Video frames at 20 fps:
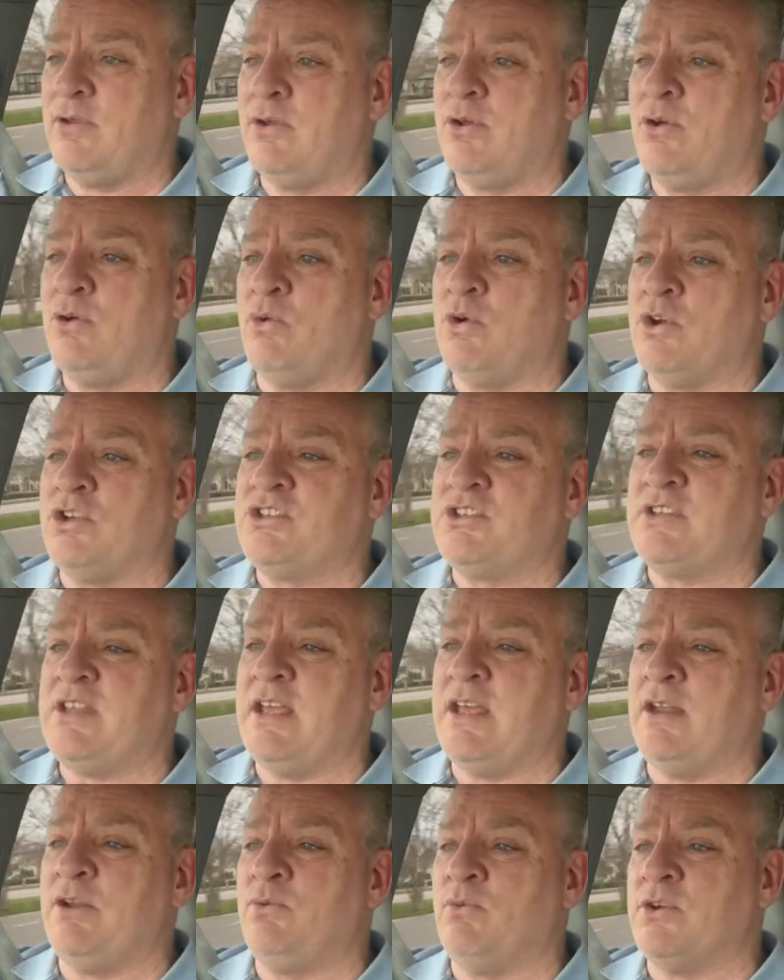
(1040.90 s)
which
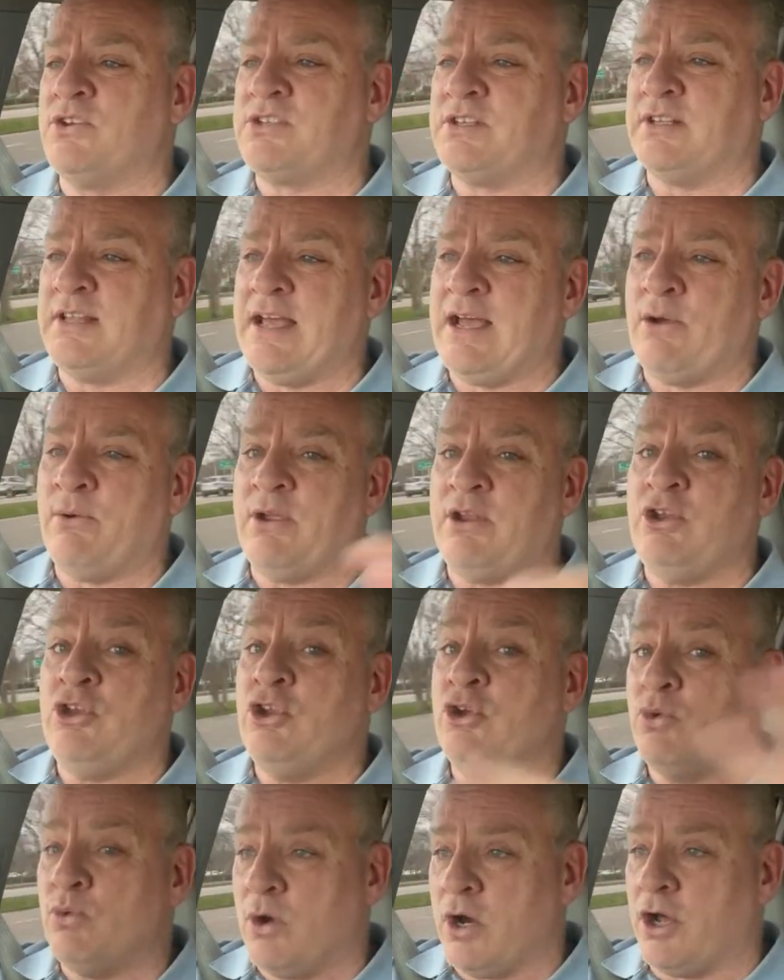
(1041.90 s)
then was allowing
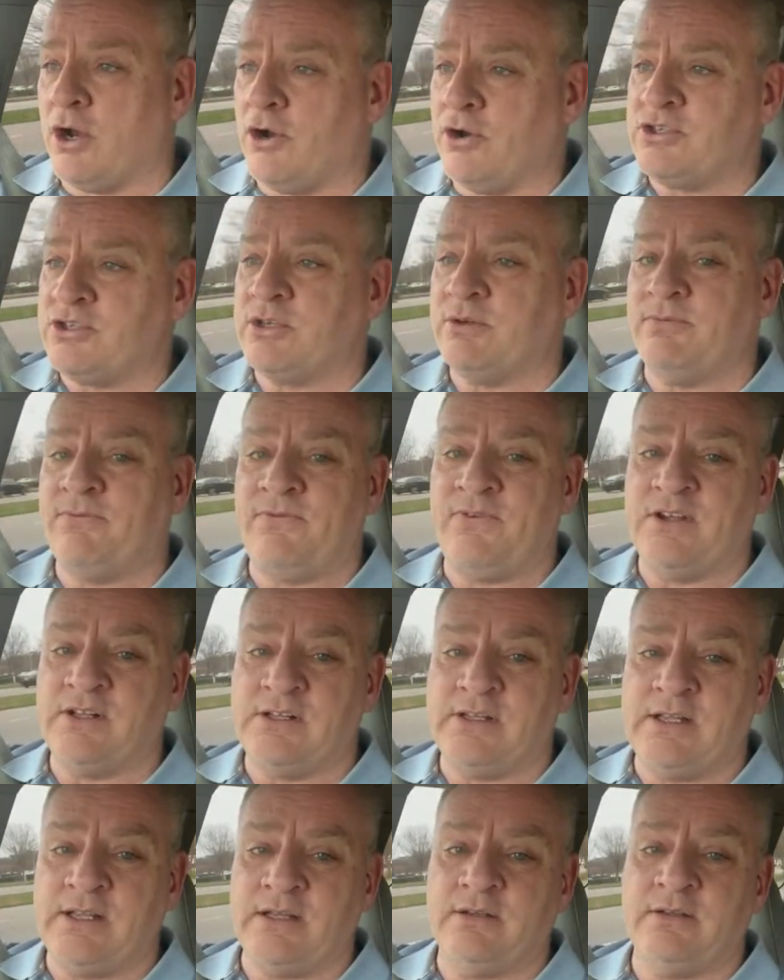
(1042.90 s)
new water to fill
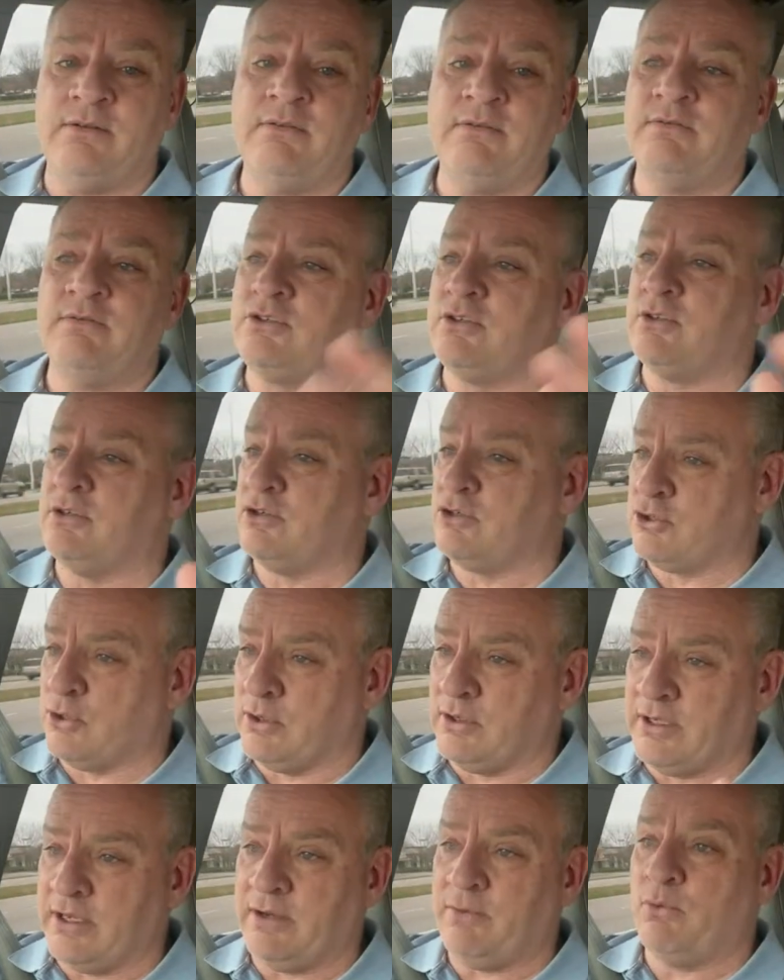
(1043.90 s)
in to the
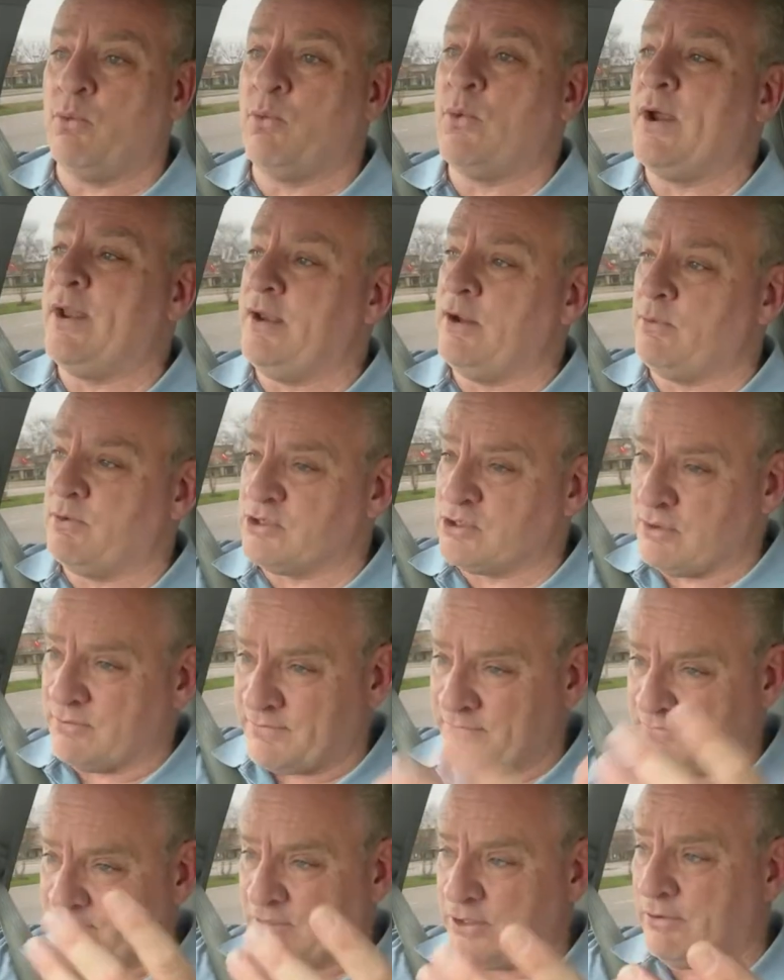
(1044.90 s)
toilet when it was
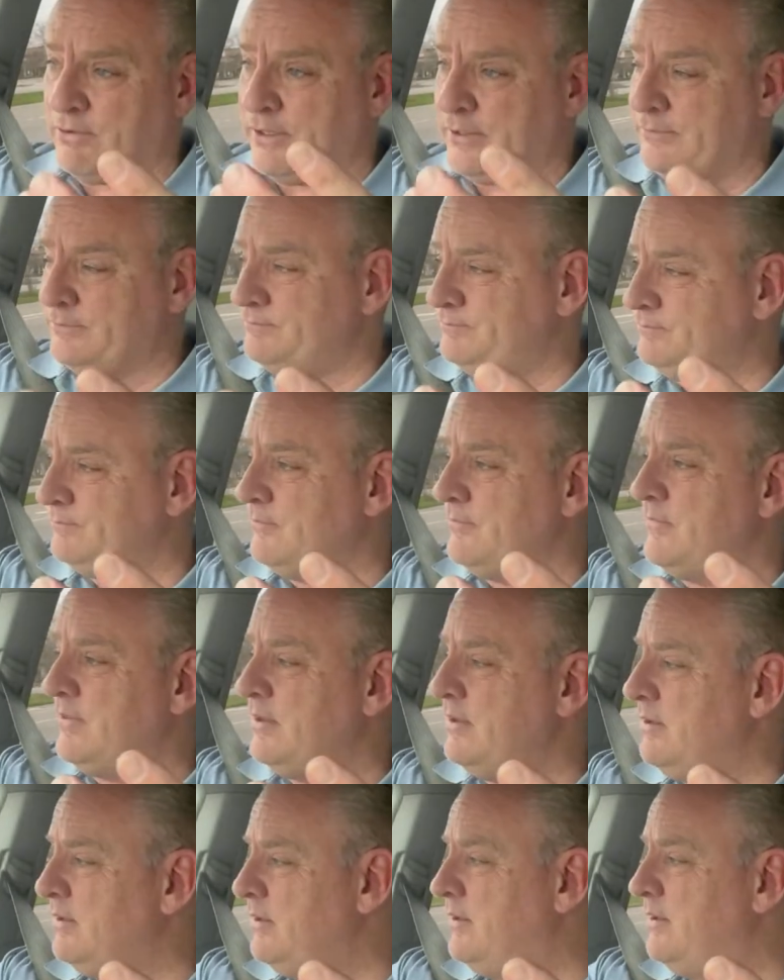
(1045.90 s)
overflowing.
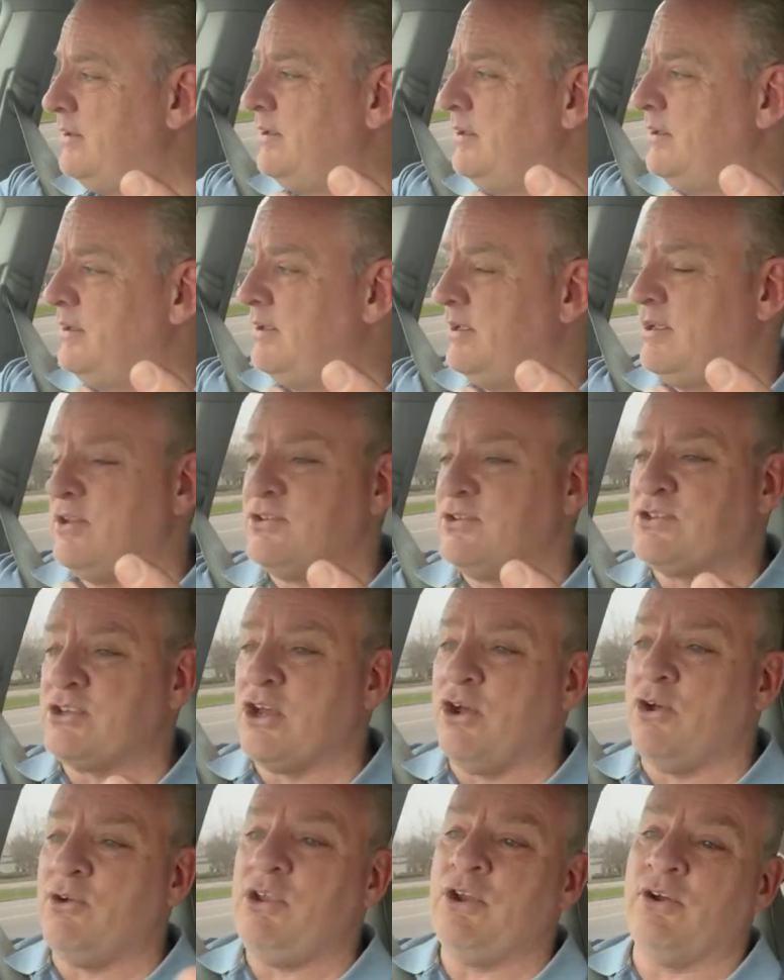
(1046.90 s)

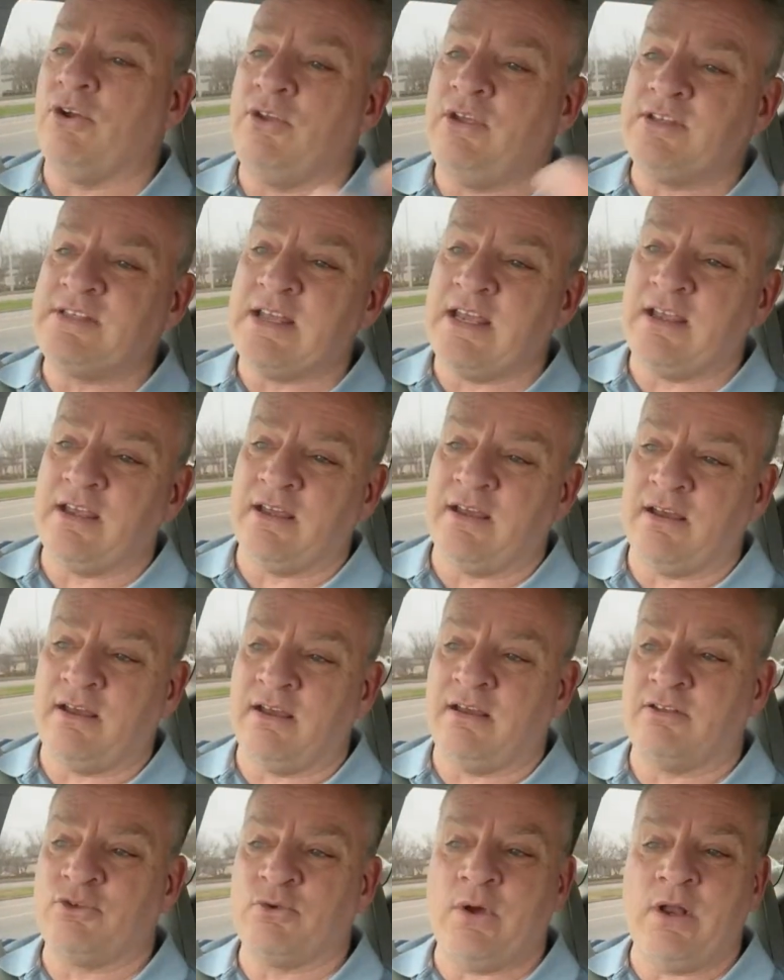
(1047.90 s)
So, you know, you take
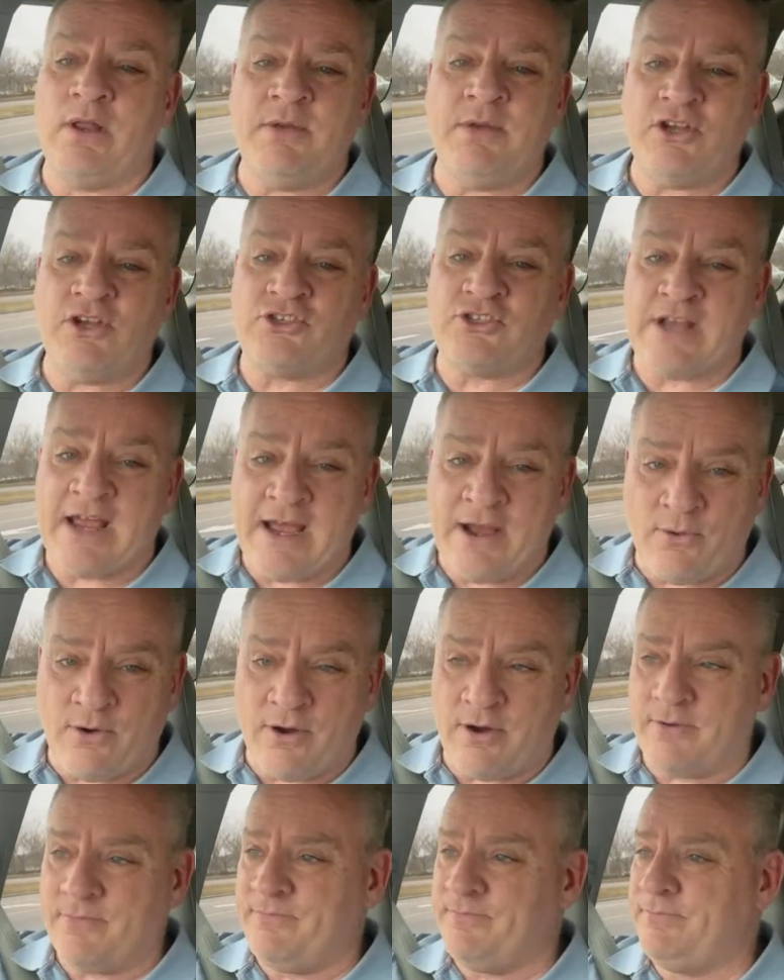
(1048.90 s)
a 20-minute
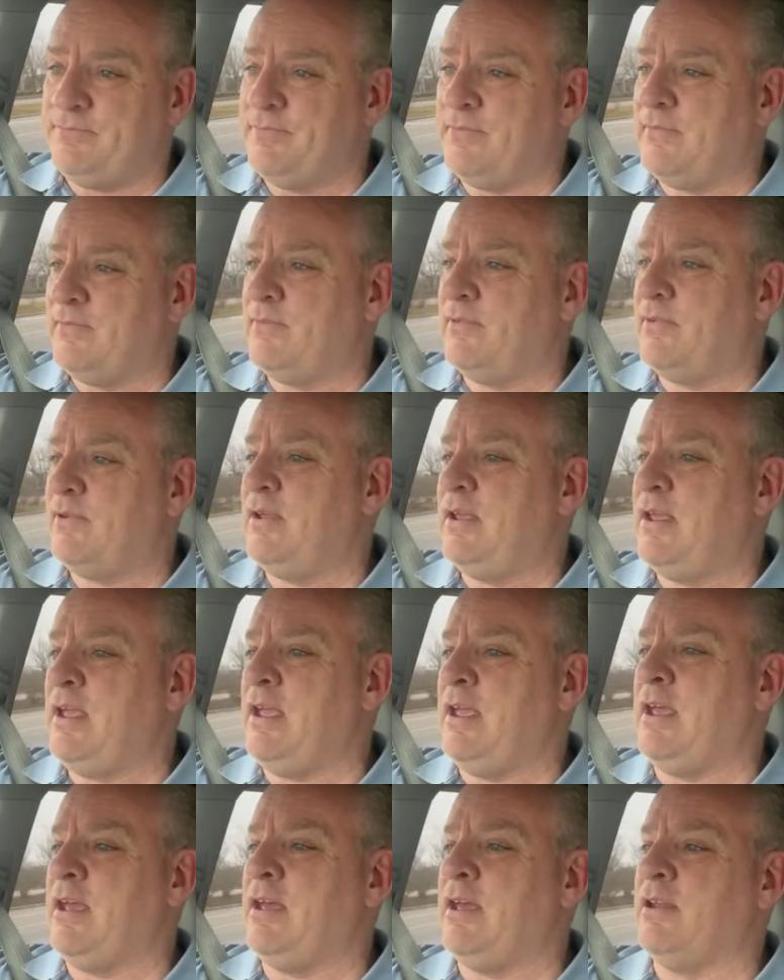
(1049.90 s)
shower,
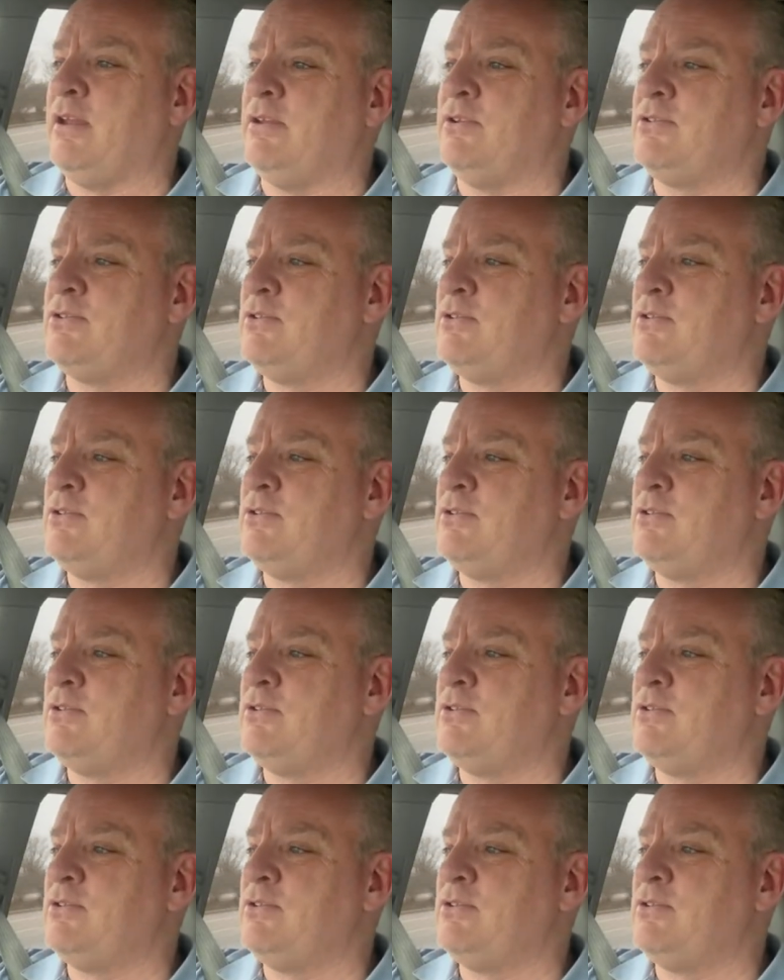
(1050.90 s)
and,